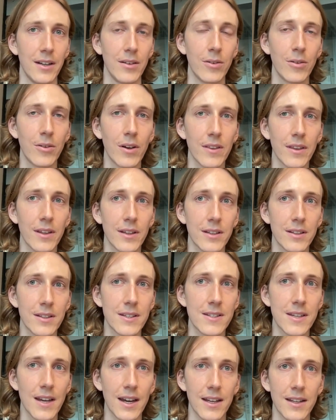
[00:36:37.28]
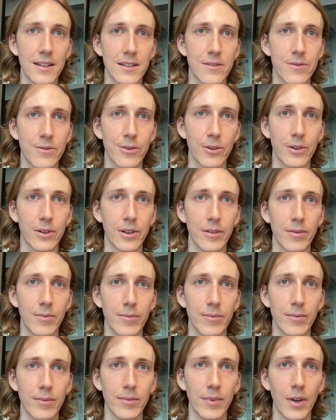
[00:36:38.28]
the designs for
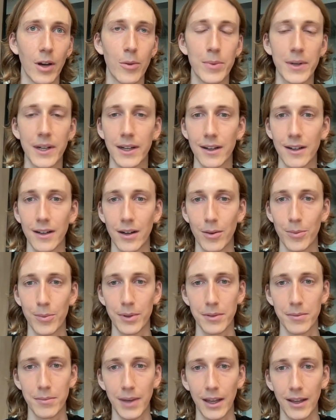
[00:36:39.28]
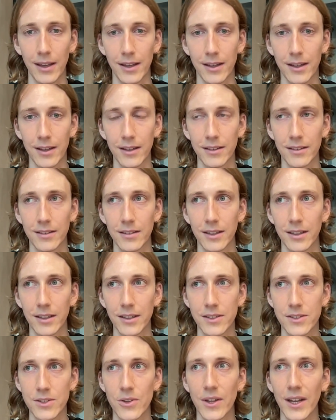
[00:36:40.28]
opening it up and making it
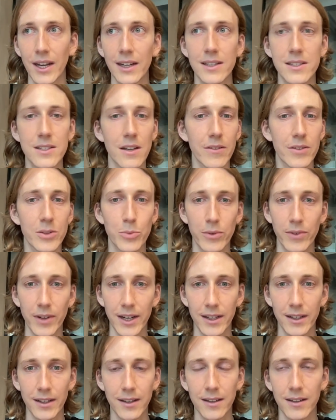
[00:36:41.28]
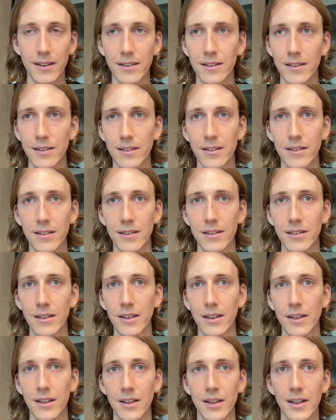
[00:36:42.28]
so that any service provider can
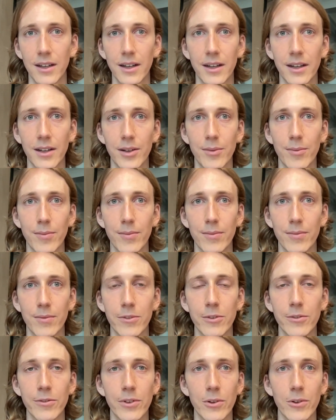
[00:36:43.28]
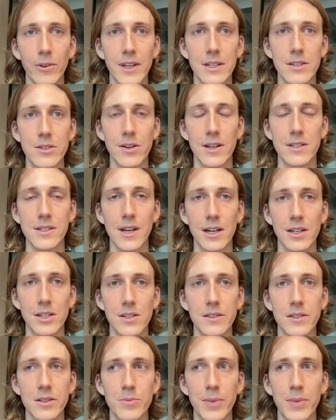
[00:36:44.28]
fulfill these transactions.